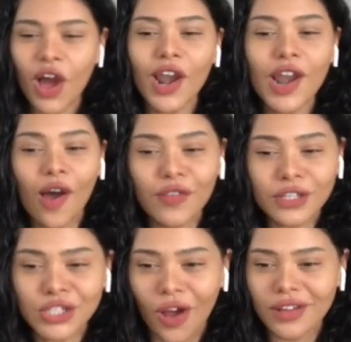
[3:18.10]
I love the
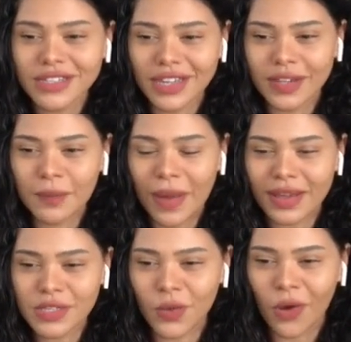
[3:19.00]
chanting in the
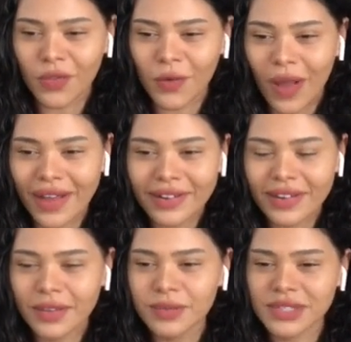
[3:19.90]
back as well, little
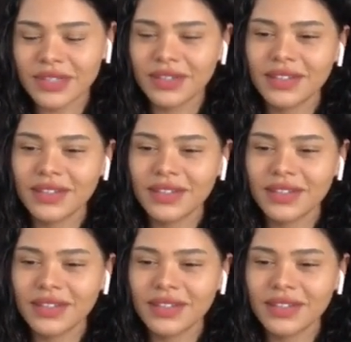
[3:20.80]
ad-libs.